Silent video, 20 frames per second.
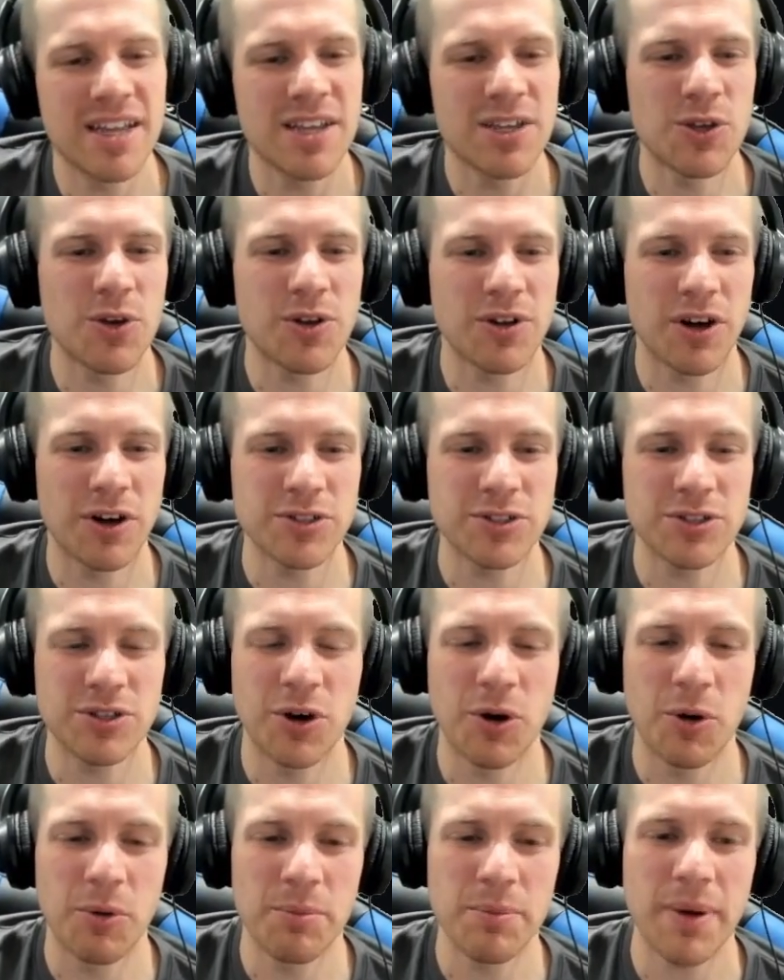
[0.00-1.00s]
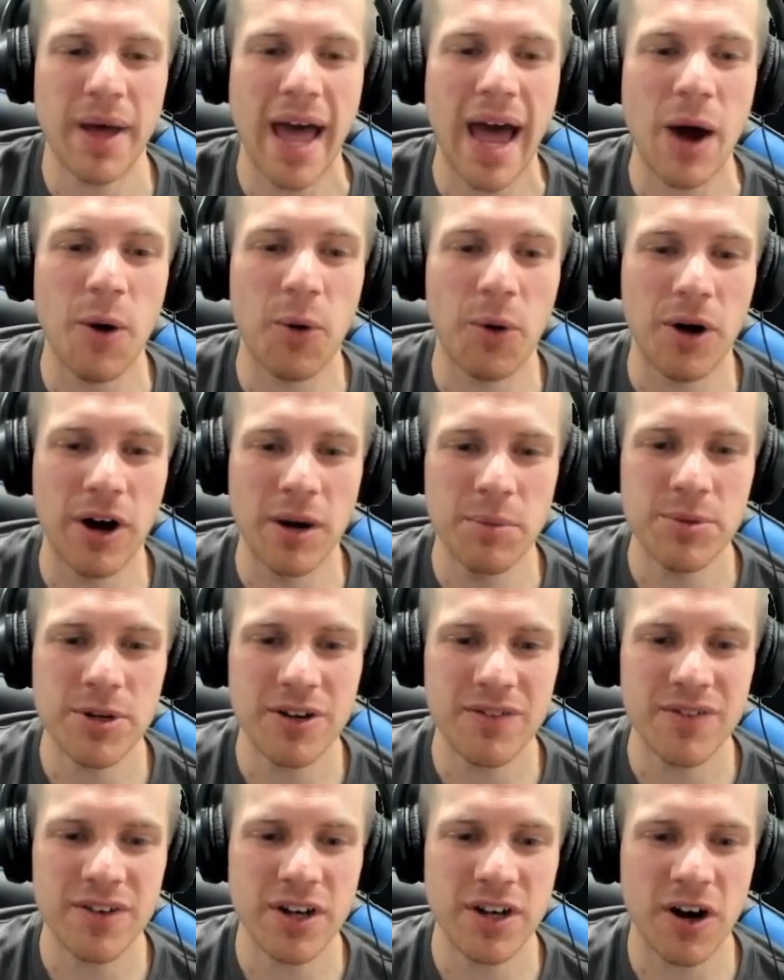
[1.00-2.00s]
You can also power up
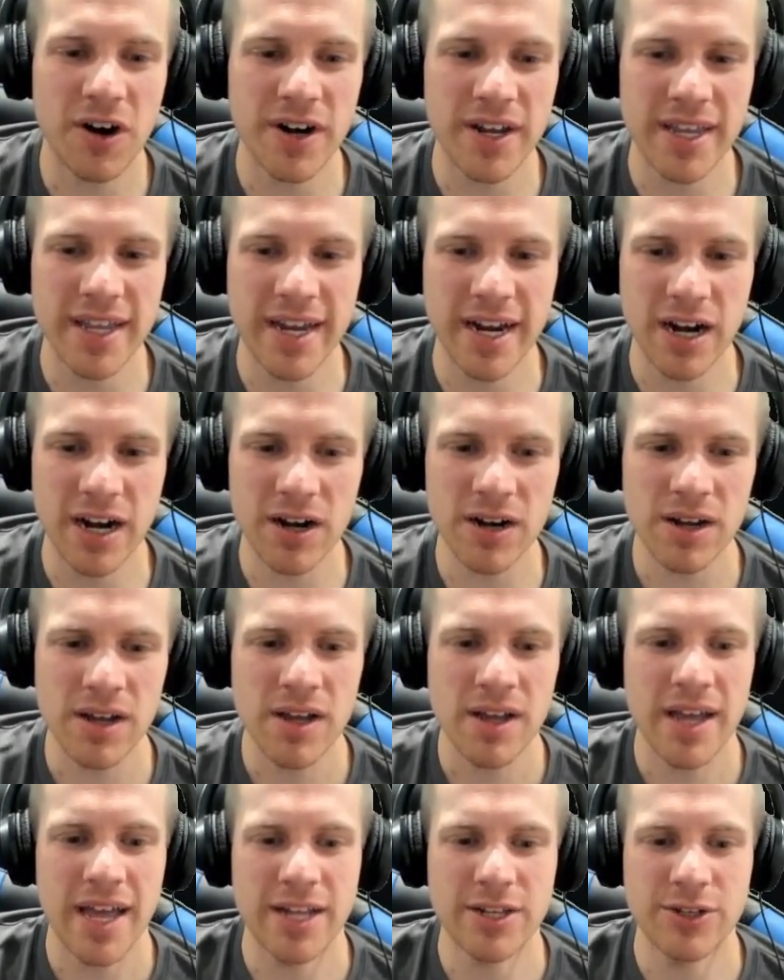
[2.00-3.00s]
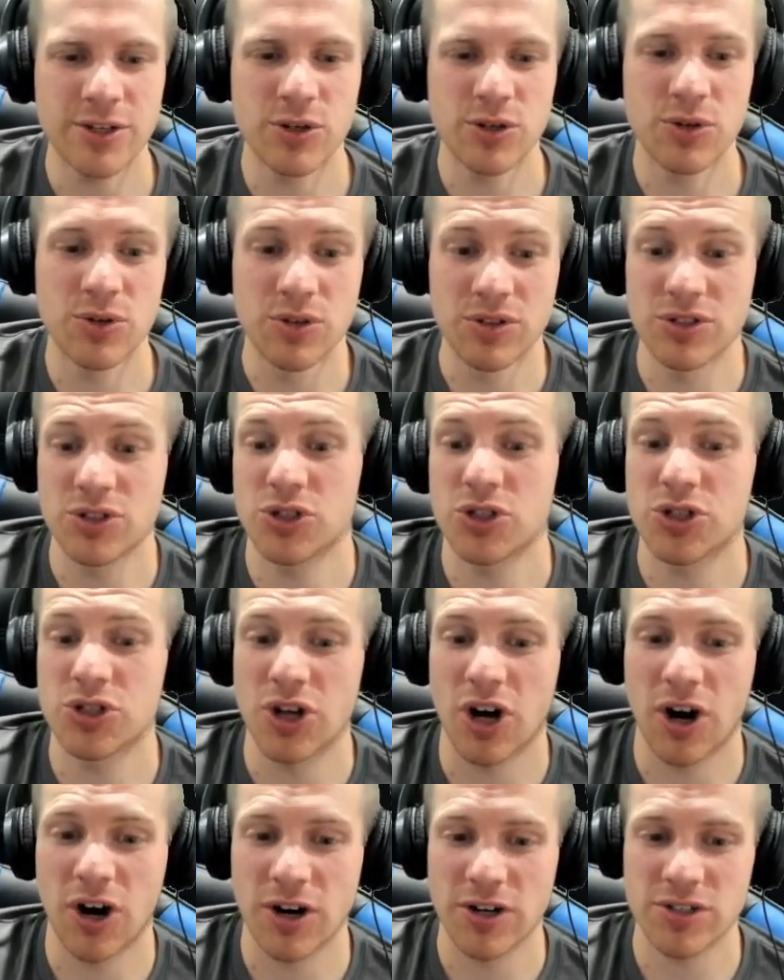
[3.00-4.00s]
your Venari here and use
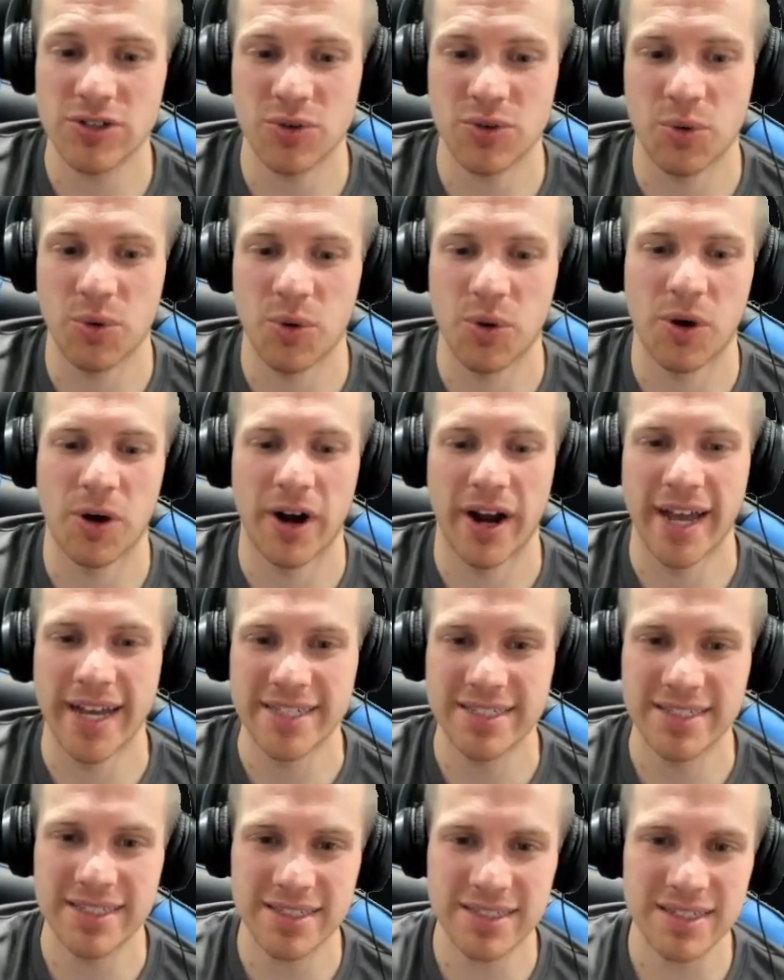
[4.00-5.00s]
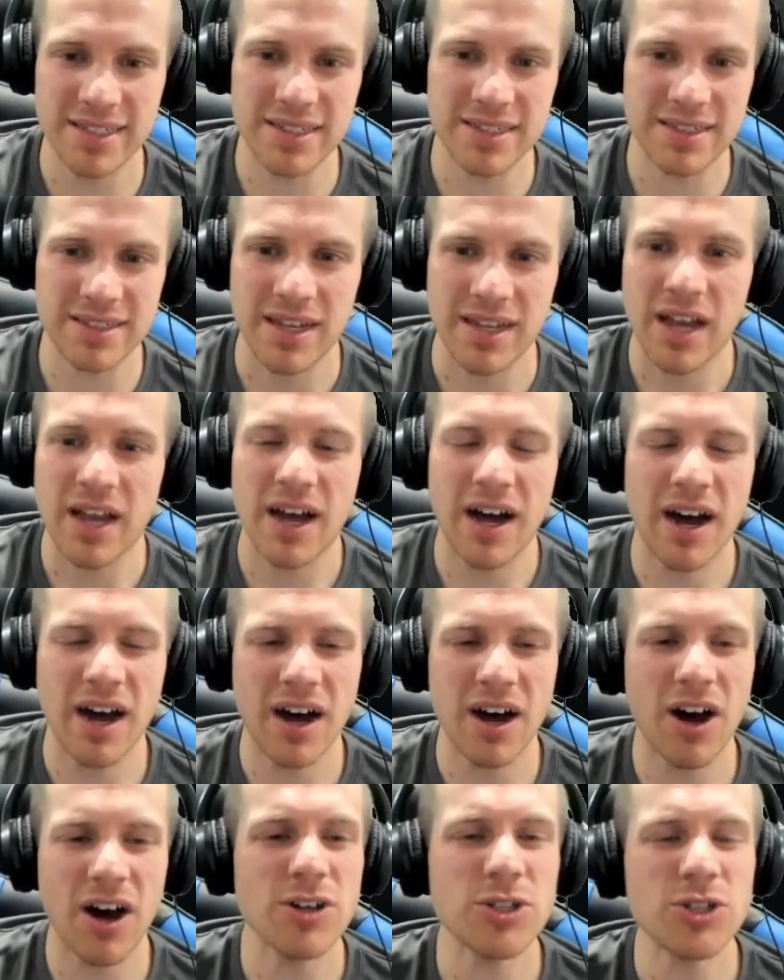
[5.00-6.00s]
shards or essences.
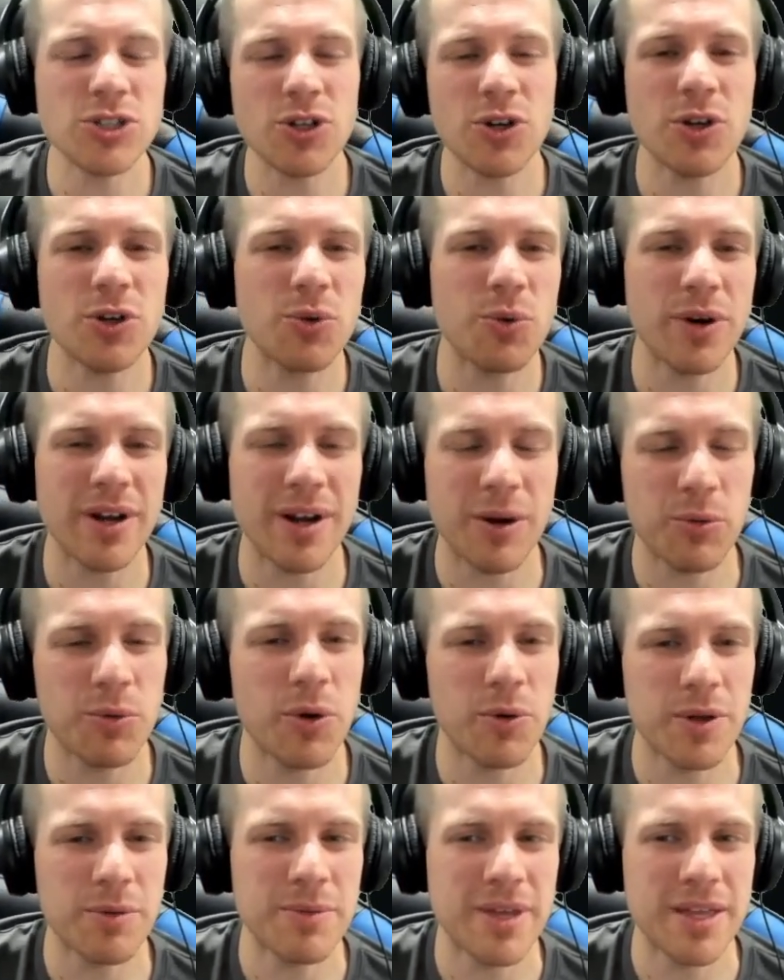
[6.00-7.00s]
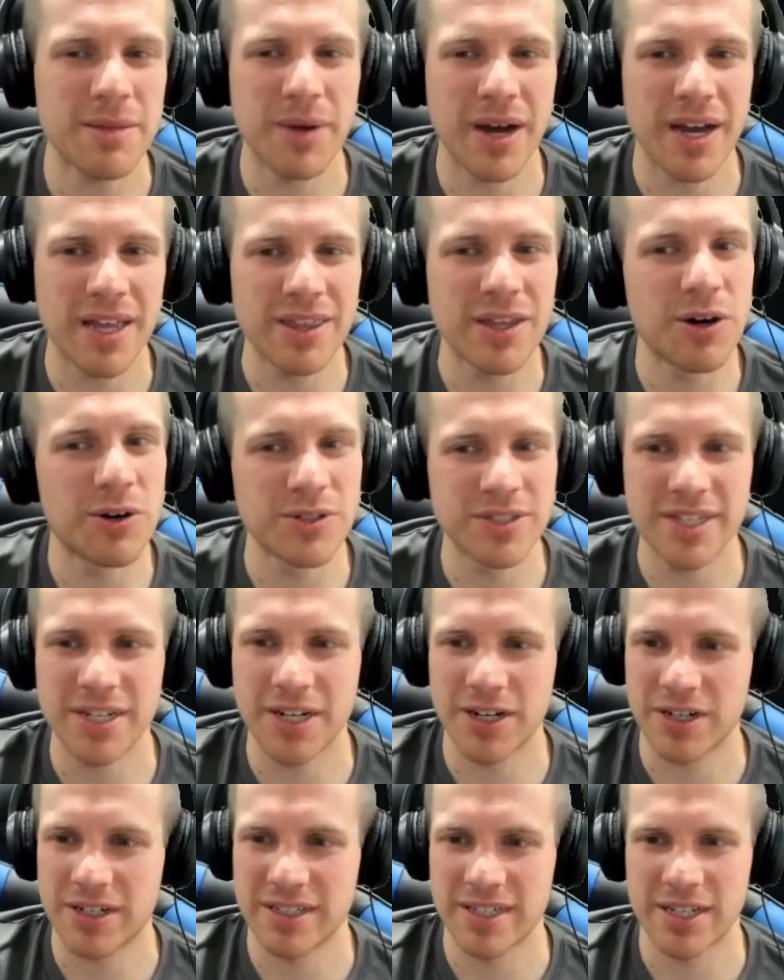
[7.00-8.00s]
I'll show you what we mean by those
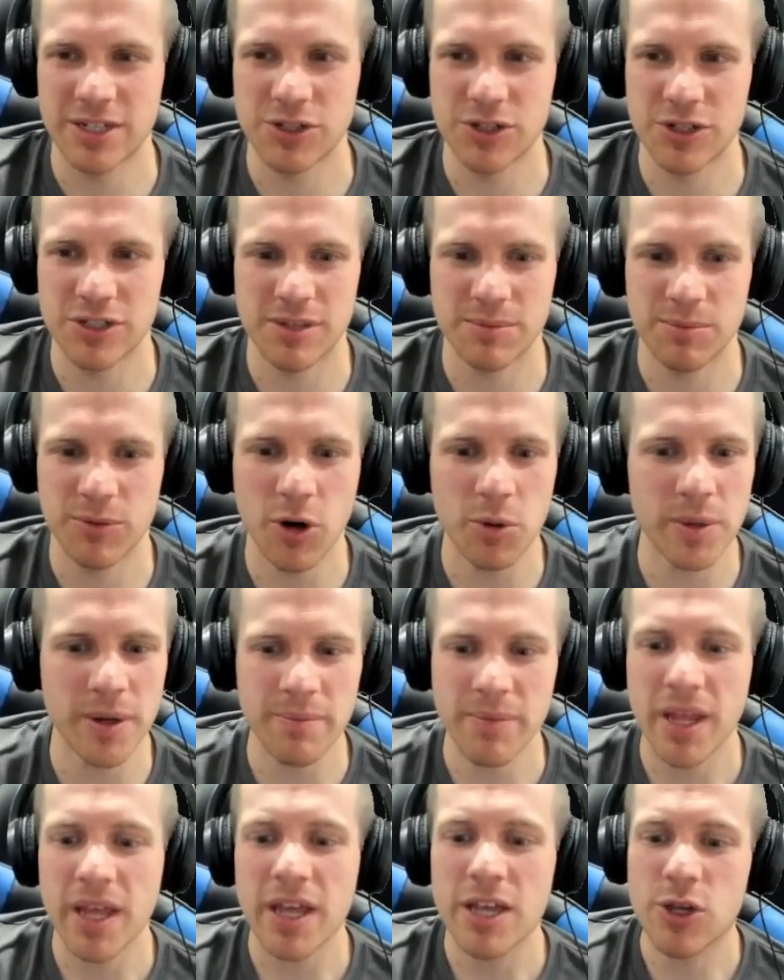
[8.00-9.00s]
here in just a moment.